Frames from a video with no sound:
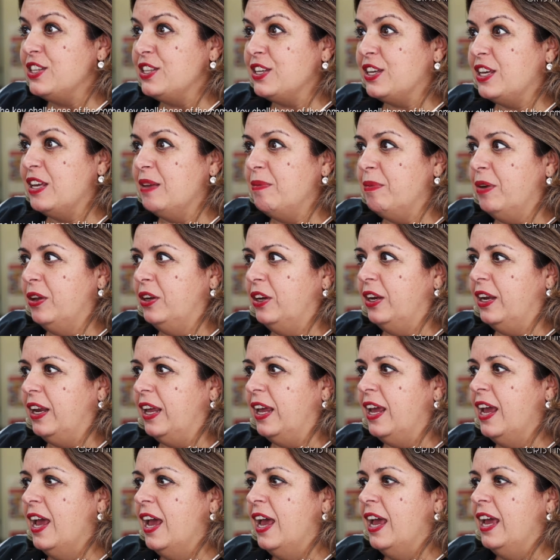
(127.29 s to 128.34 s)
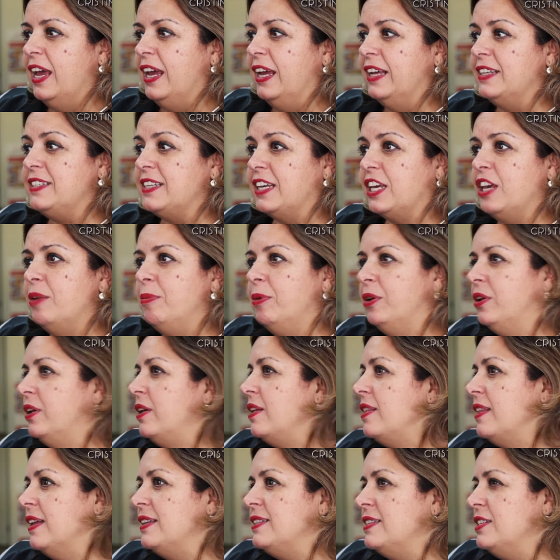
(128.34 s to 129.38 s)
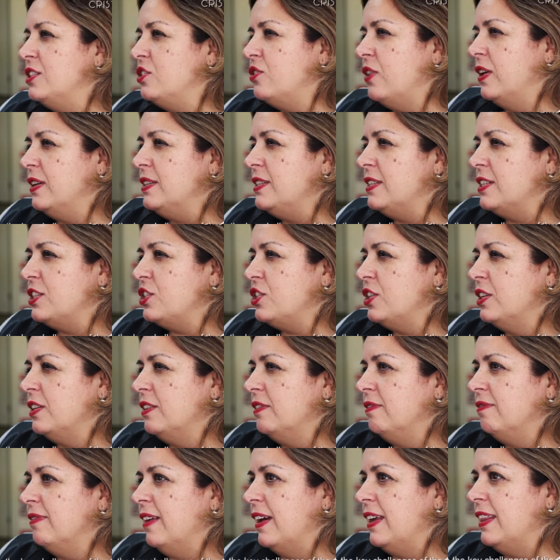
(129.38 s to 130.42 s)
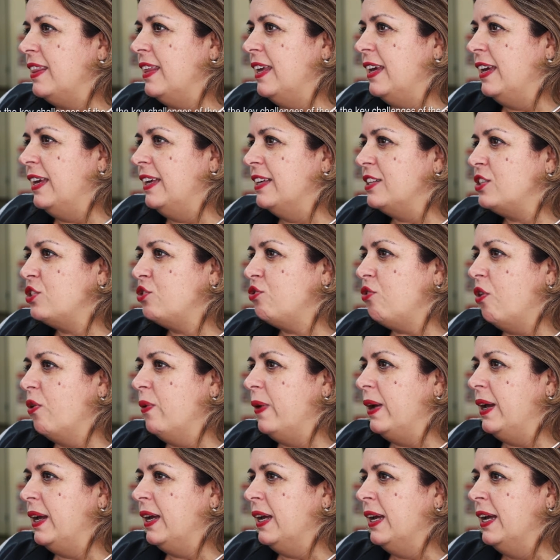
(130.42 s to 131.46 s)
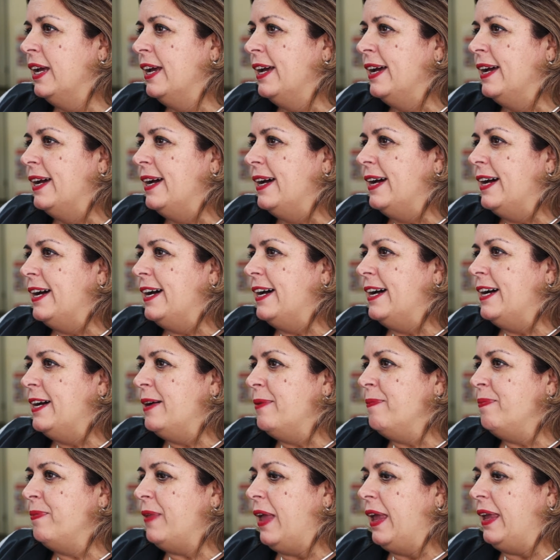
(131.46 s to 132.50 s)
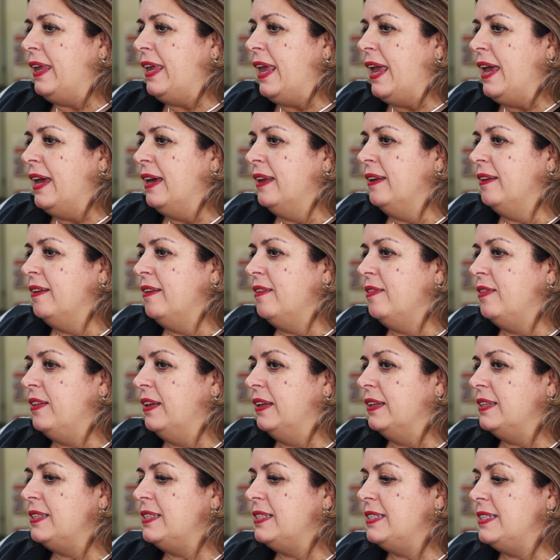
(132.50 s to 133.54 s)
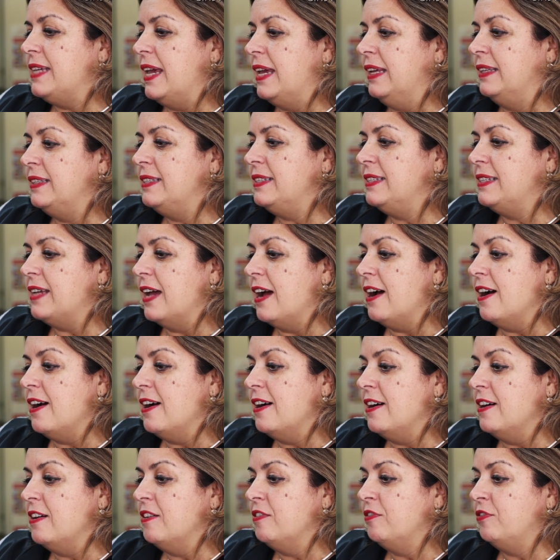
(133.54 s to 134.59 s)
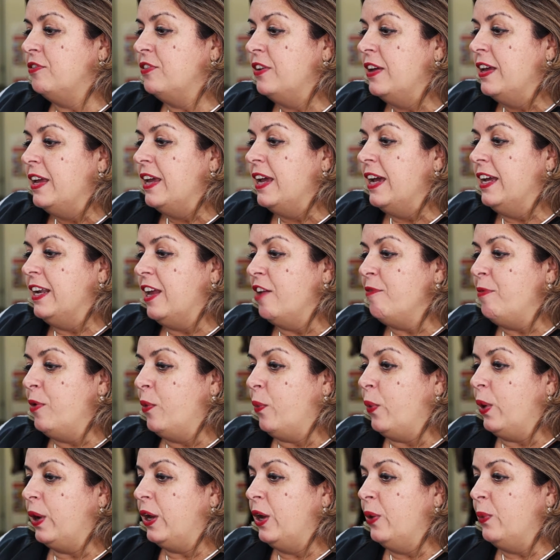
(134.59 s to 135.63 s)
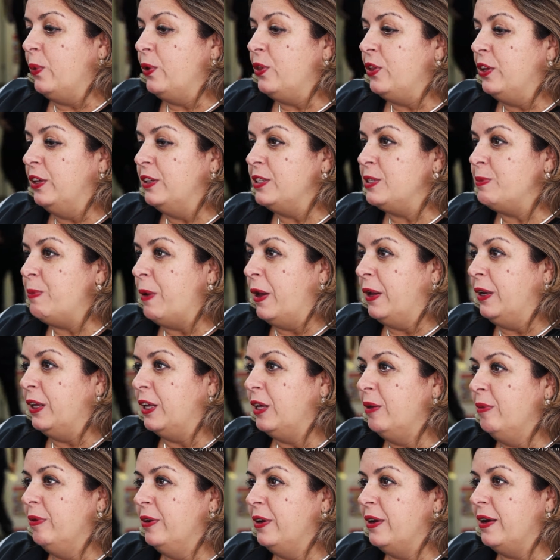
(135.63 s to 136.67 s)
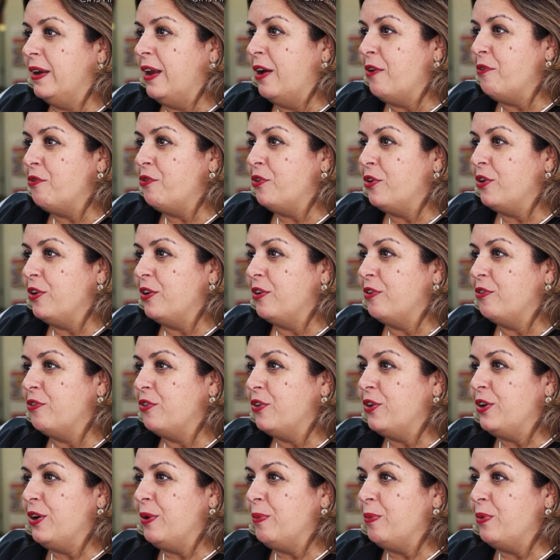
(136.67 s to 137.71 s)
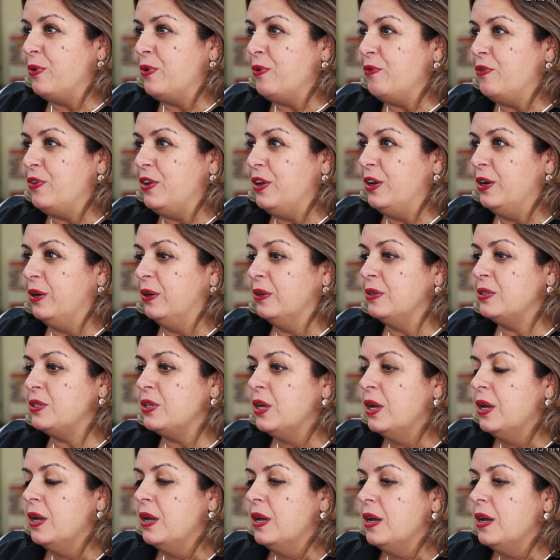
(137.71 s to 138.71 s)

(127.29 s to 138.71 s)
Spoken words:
of the community. It's a community that's in transition, I think. It's growing. Again, this sense of, and I've been working with the Hispanic community now for a number of years,